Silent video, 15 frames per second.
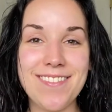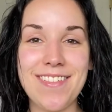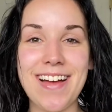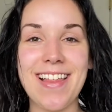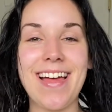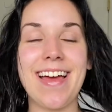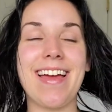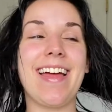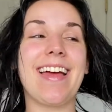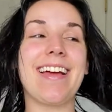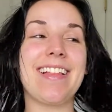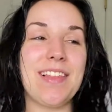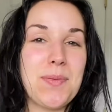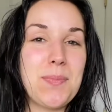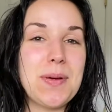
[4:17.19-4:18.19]
while I like
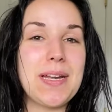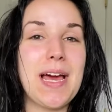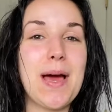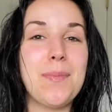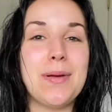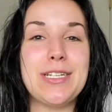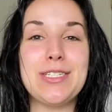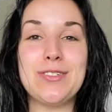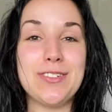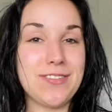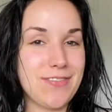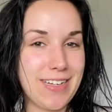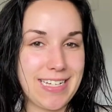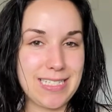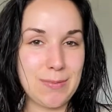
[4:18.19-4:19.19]
clip it up and do a
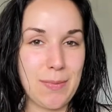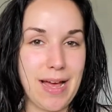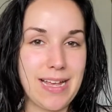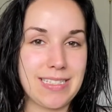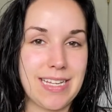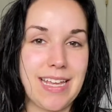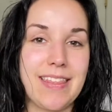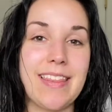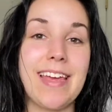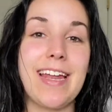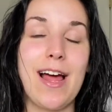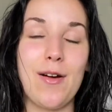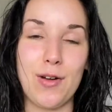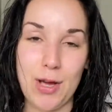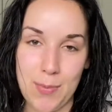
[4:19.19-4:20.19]
face mask, and then
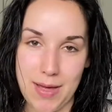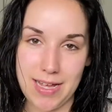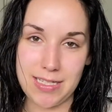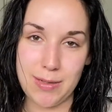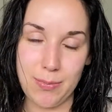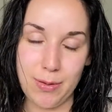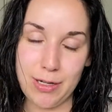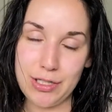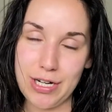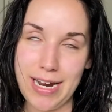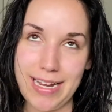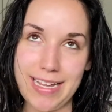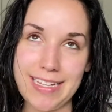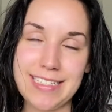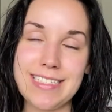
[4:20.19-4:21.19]
I'll go back to blow
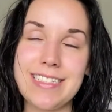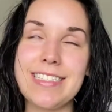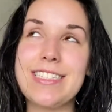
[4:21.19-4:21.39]
drying it.